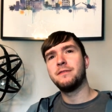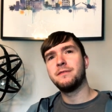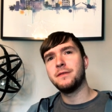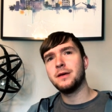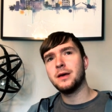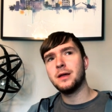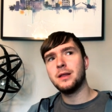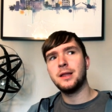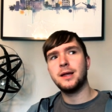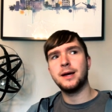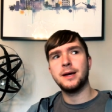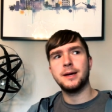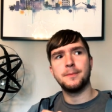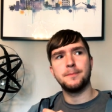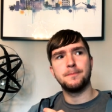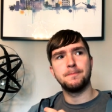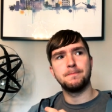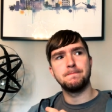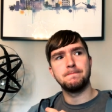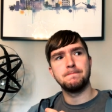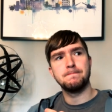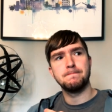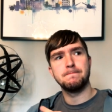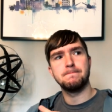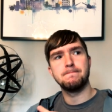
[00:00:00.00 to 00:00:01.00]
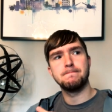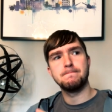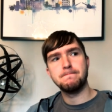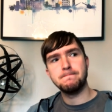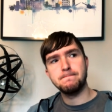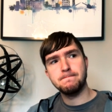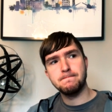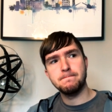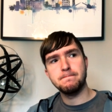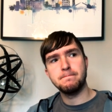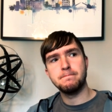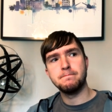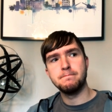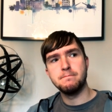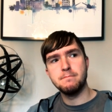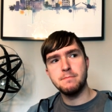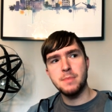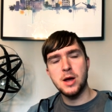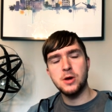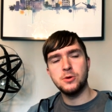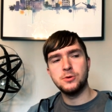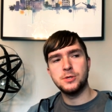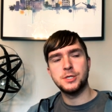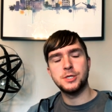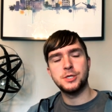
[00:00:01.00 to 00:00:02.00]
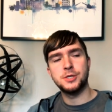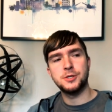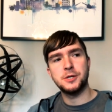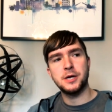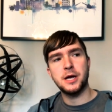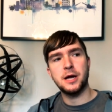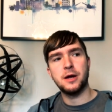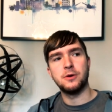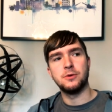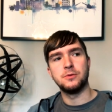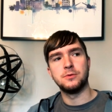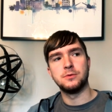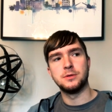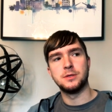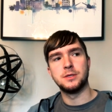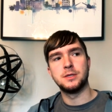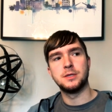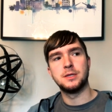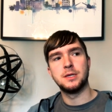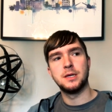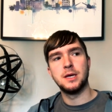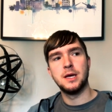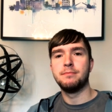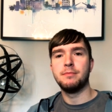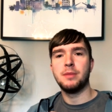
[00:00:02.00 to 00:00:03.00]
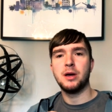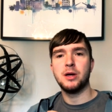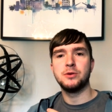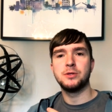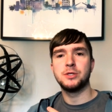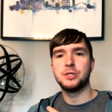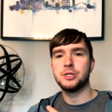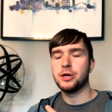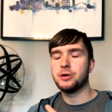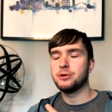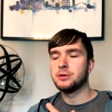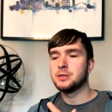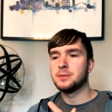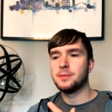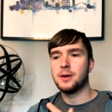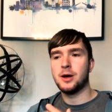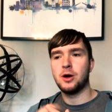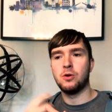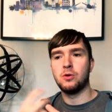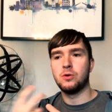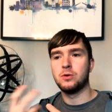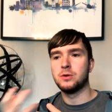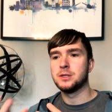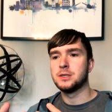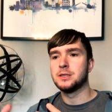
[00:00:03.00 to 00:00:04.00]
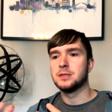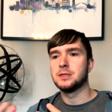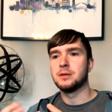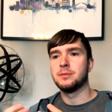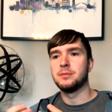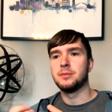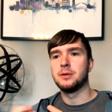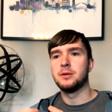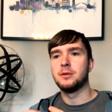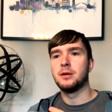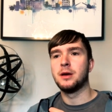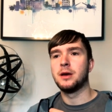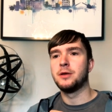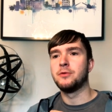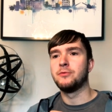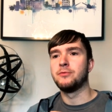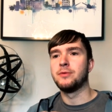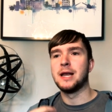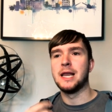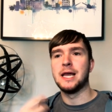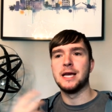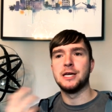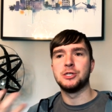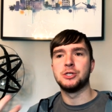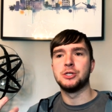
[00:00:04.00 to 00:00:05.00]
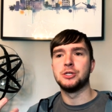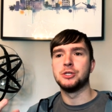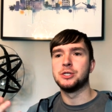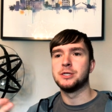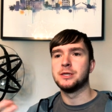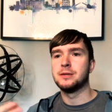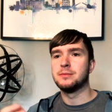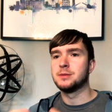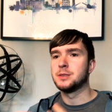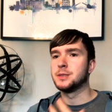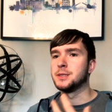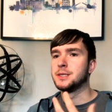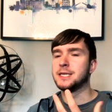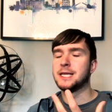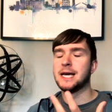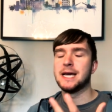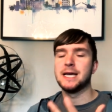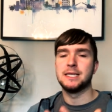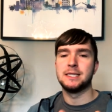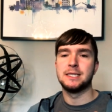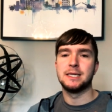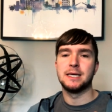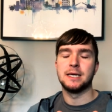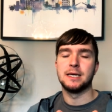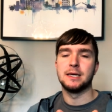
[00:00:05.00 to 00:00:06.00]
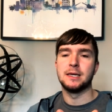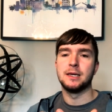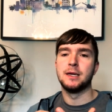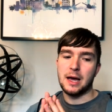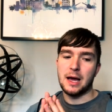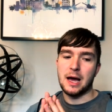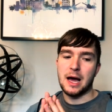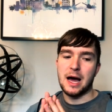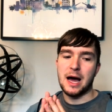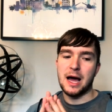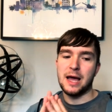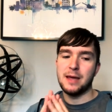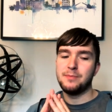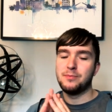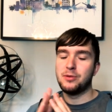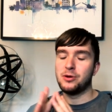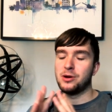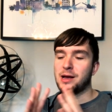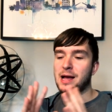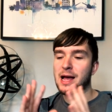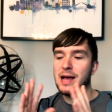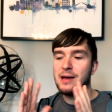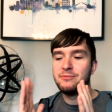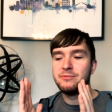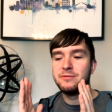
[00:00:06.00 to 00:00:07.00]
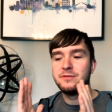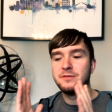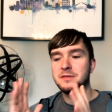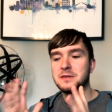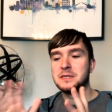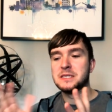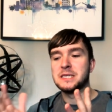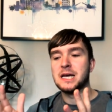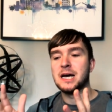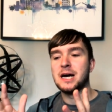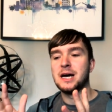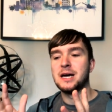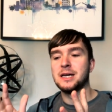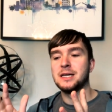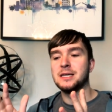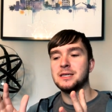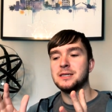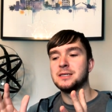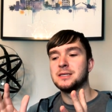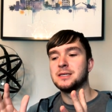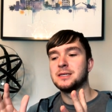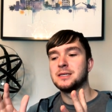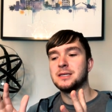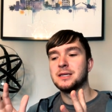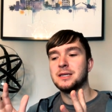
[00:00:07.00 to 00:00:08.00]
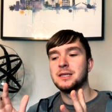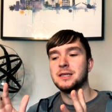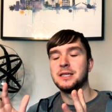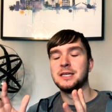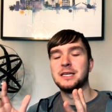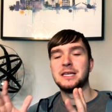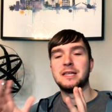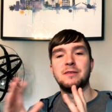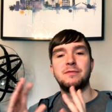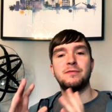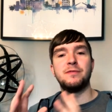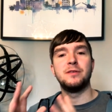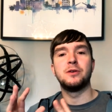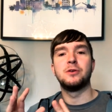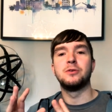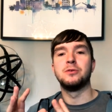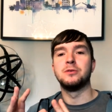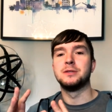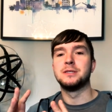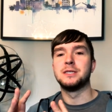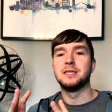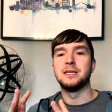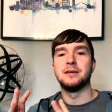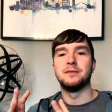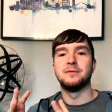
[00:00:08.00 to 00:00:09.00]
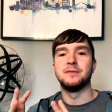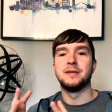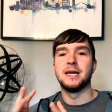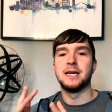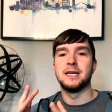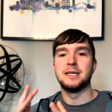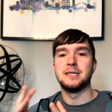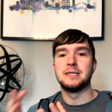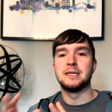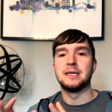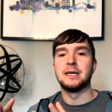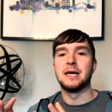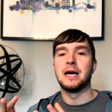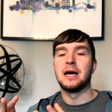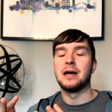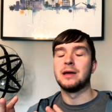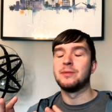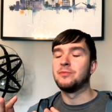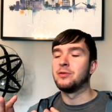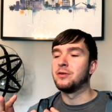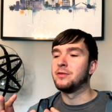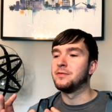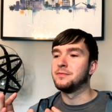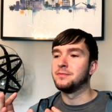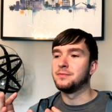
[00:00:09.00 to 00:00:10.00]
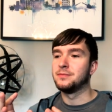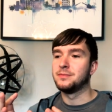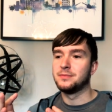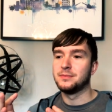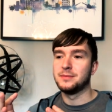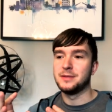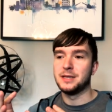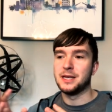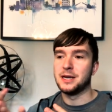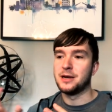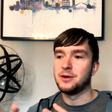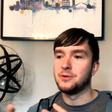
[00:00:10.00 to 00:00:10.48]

i feel like most shows, most shows about autism and, and relationships and dating hyper emphasize the difficulty of dating, hyper, you